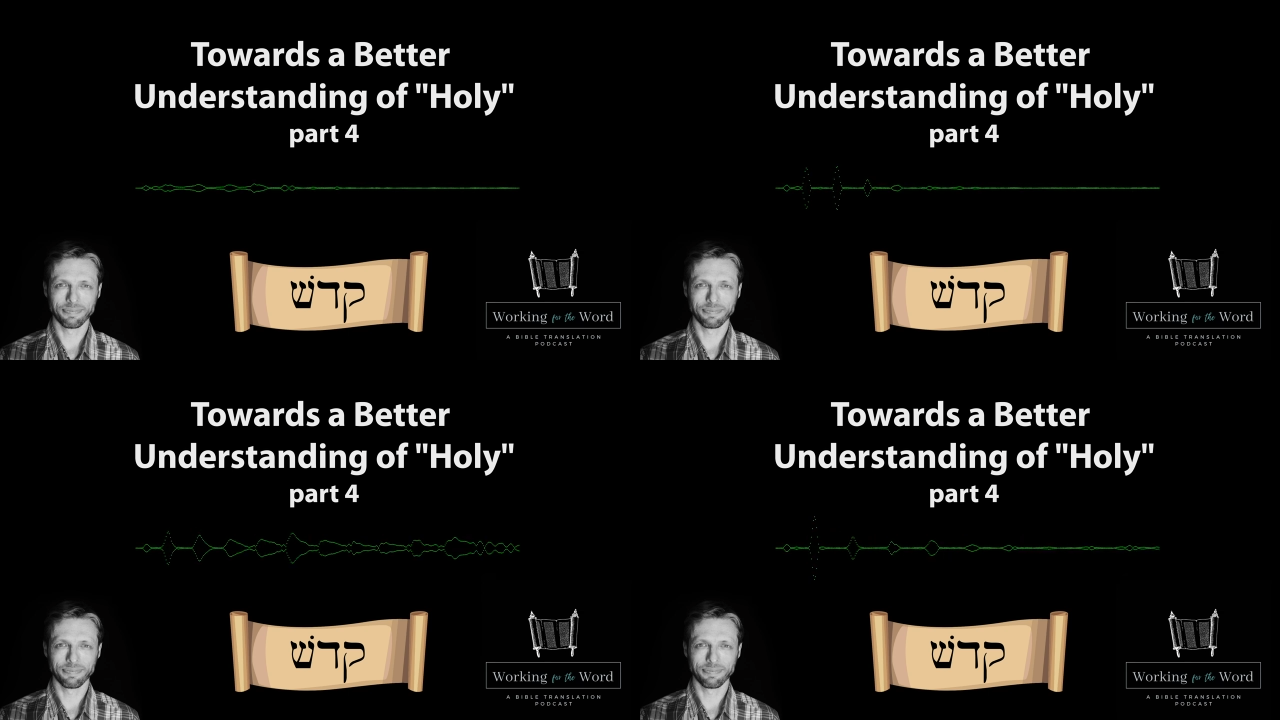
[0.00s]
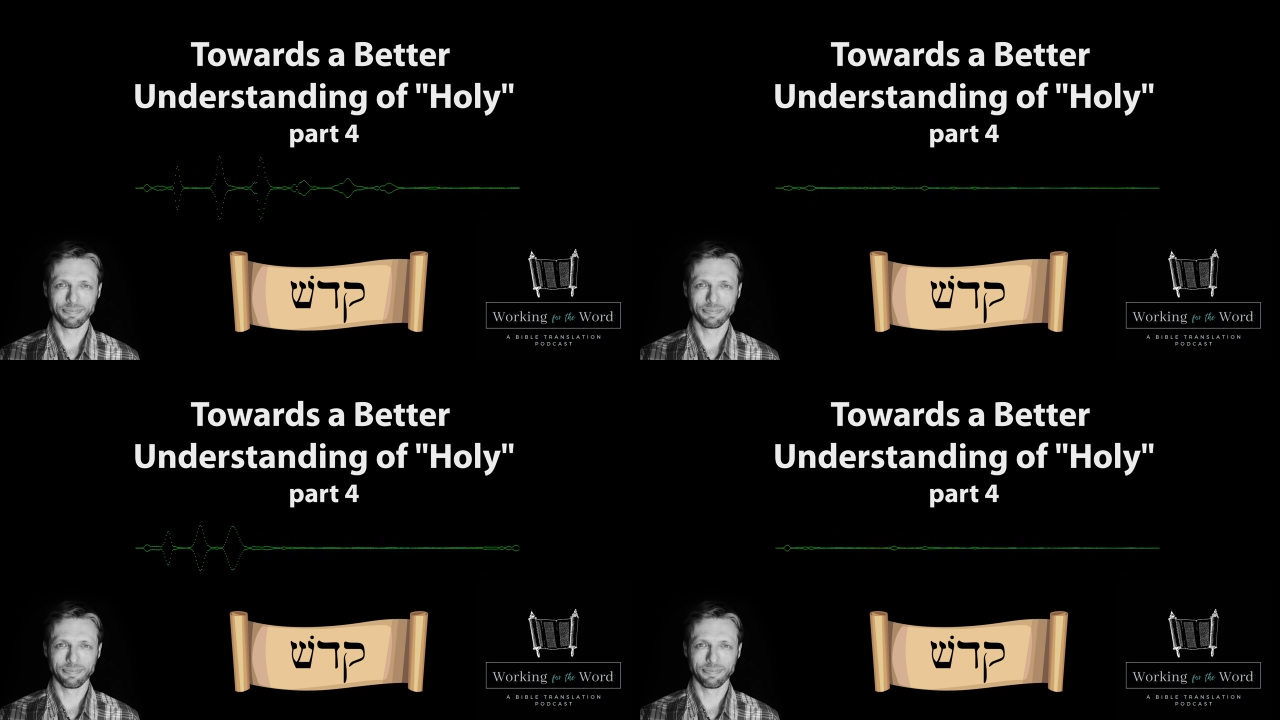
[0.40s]

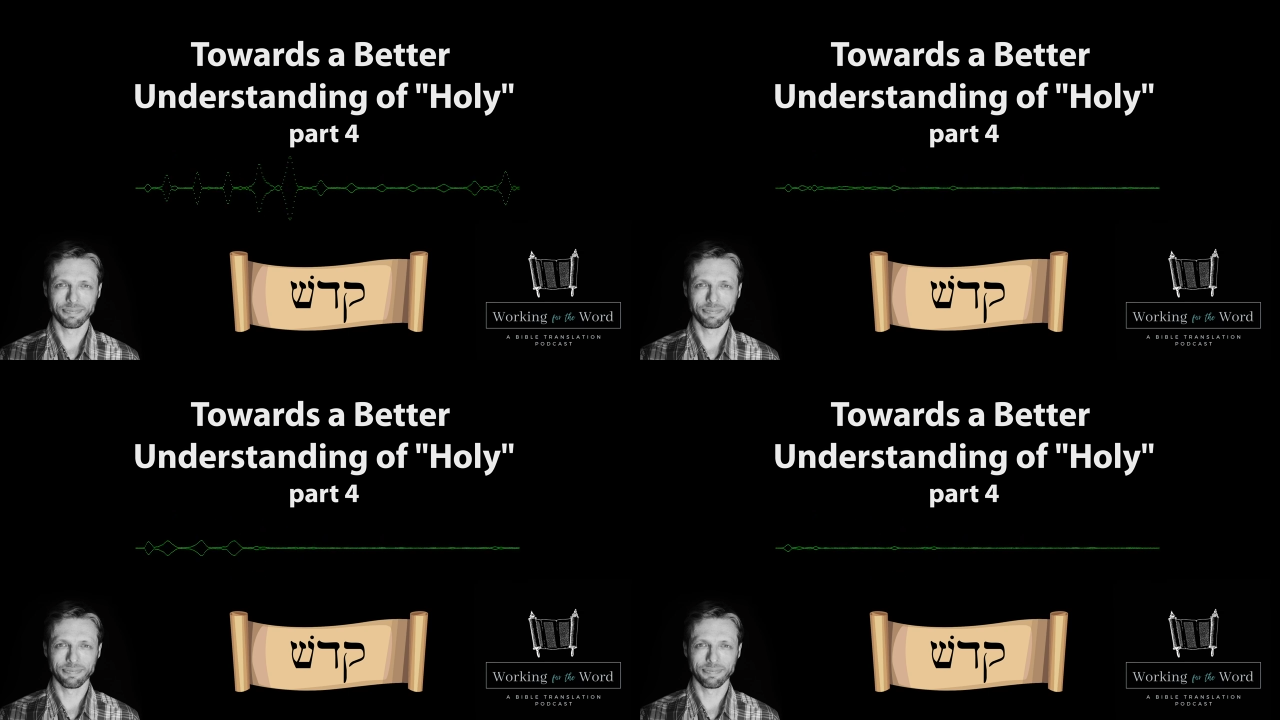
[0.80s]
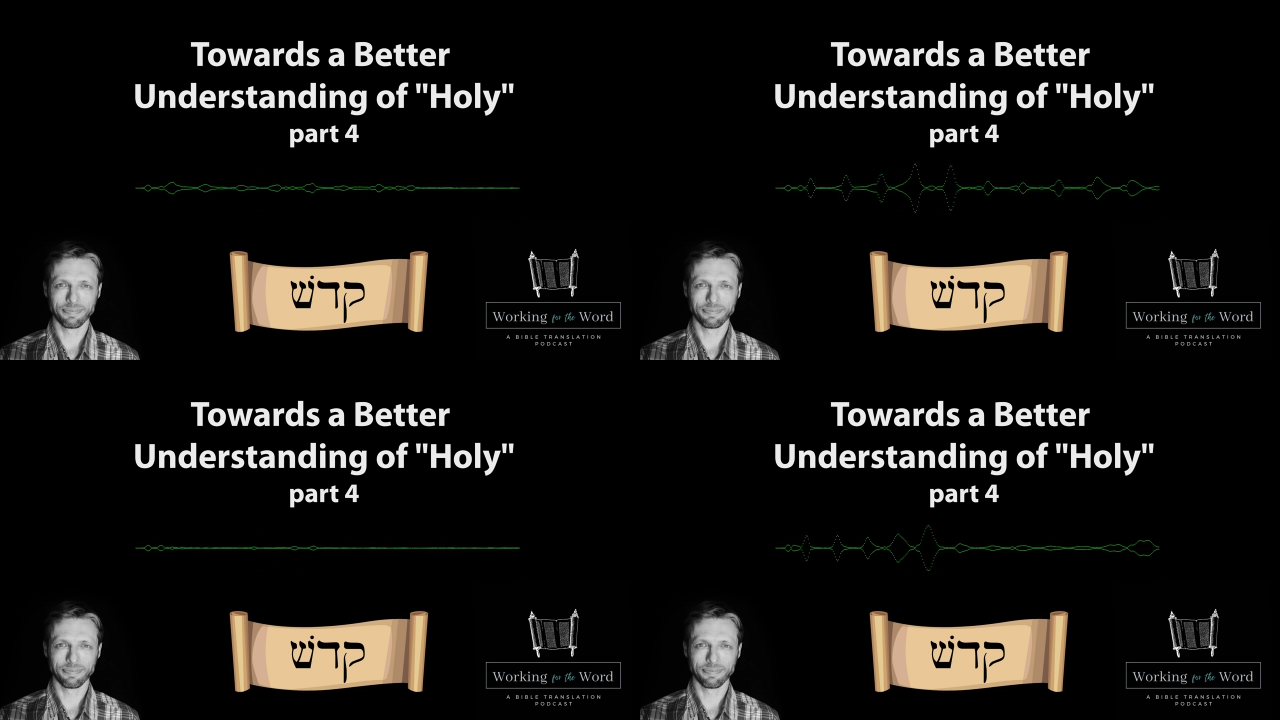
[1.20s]

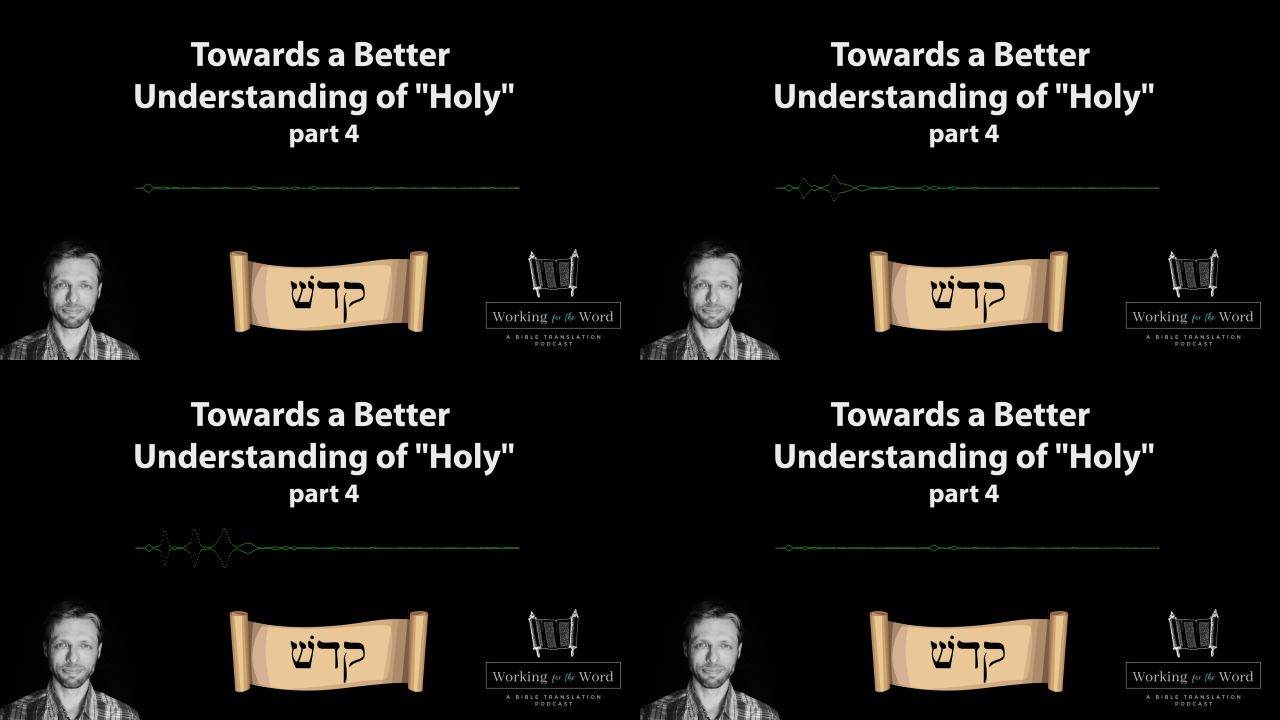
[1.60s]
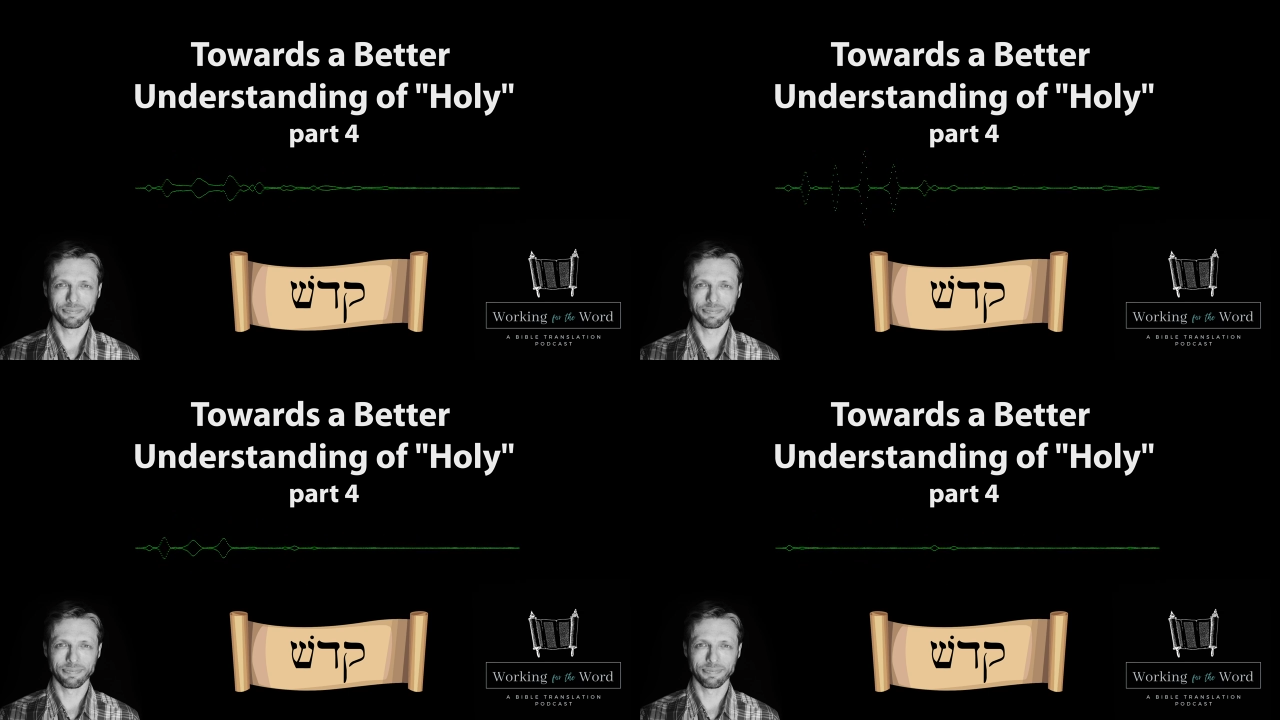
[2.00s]

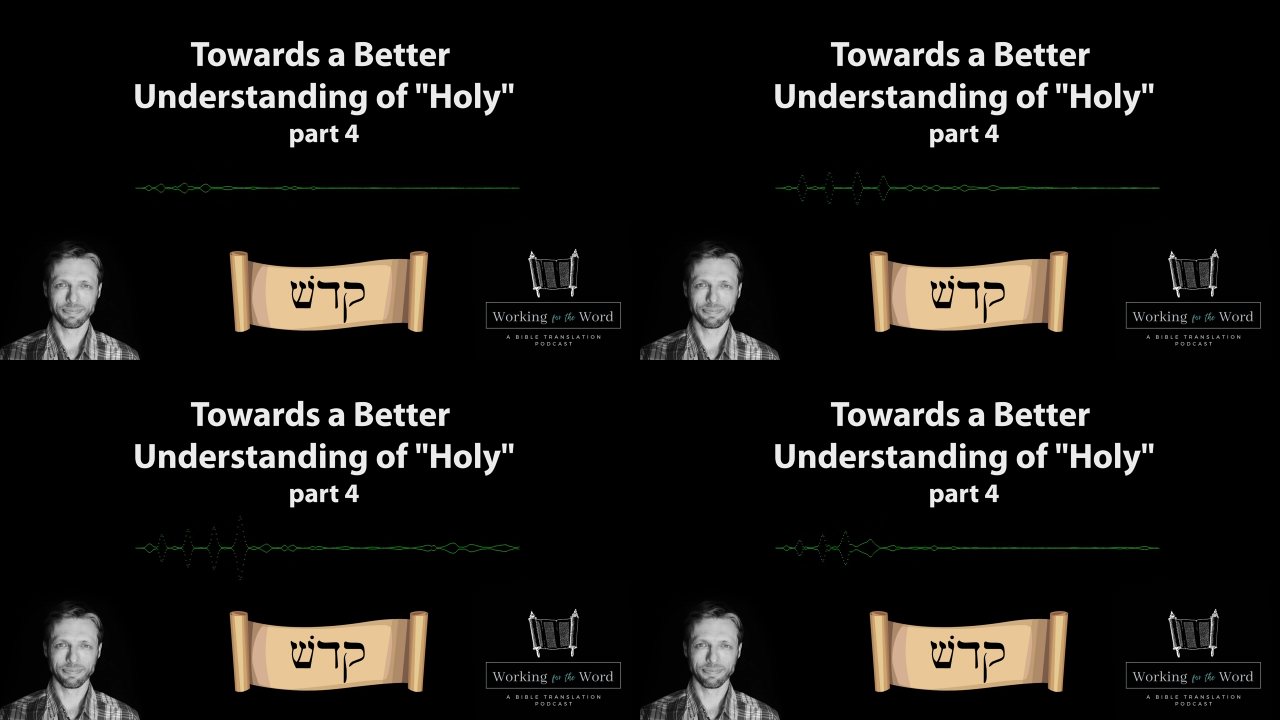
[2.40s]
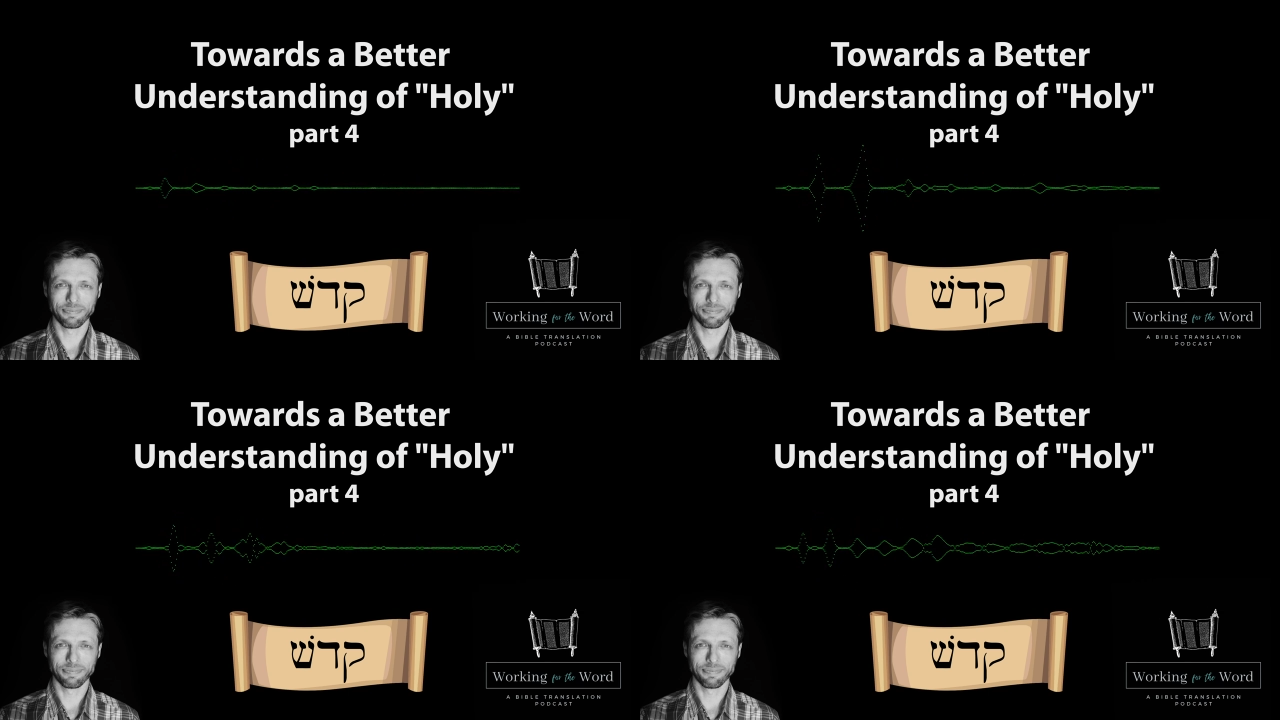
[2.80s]

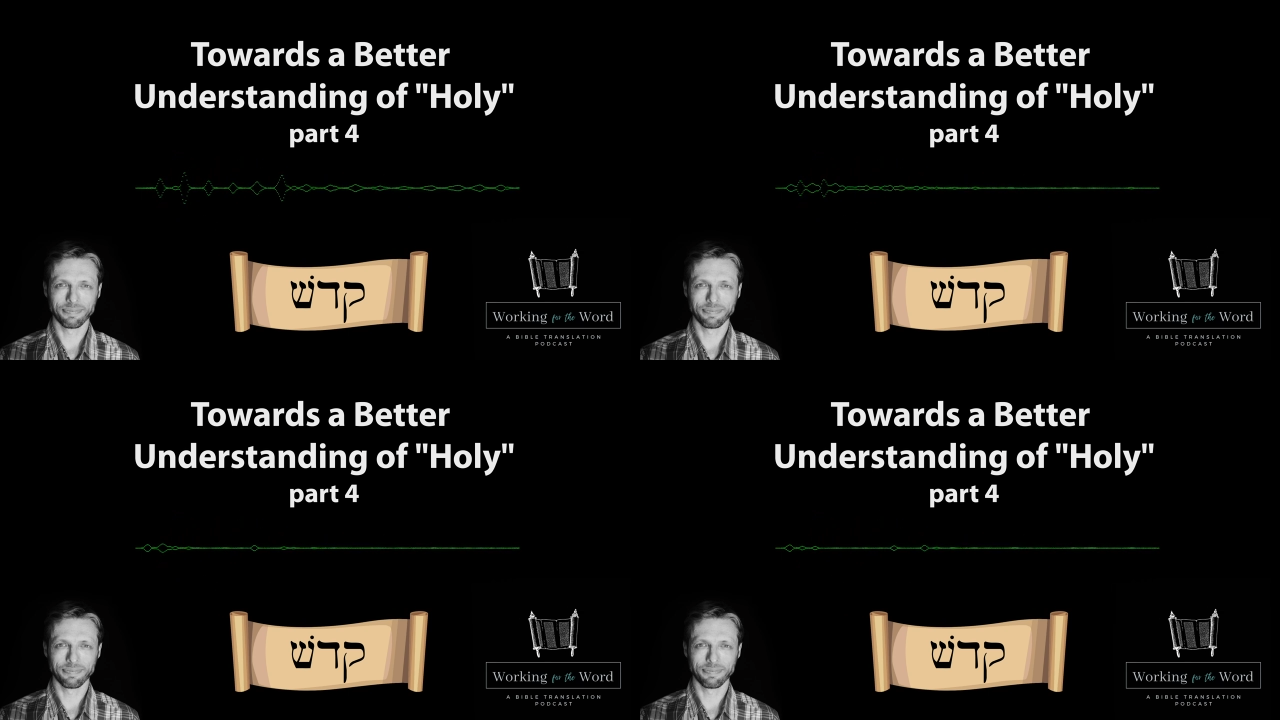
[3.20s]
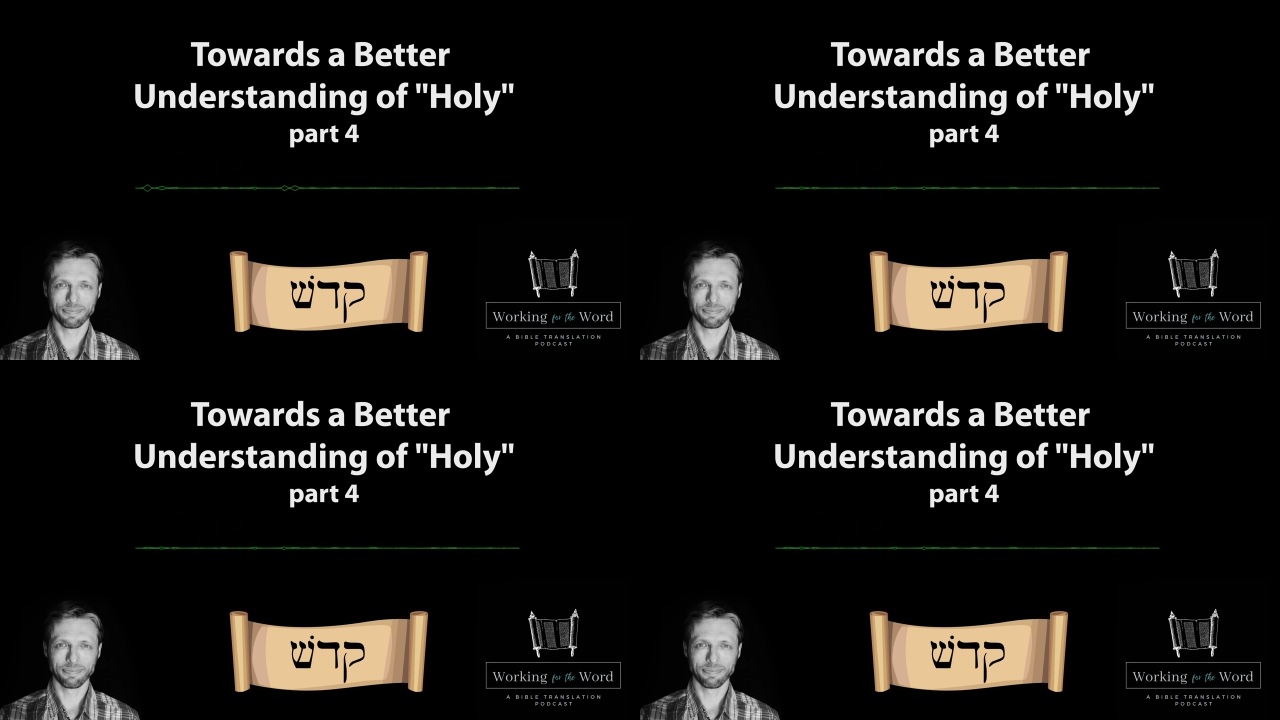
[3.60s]
(no lip movement)